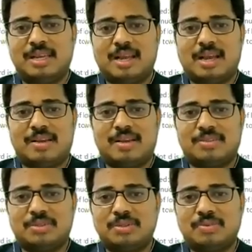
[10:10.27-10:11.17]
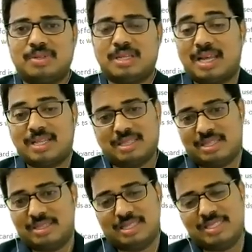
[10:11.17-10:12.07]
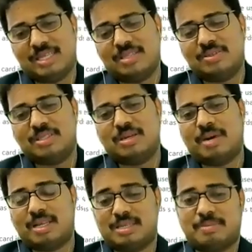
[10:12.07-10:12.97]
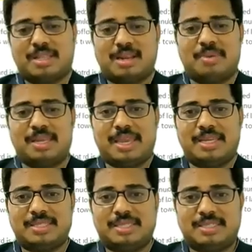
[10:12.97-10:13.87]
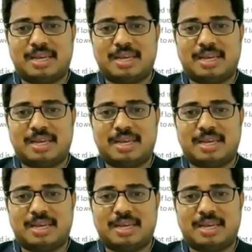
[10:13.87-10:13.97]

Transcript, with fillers: Uh, so uh, this is also some, some other applications.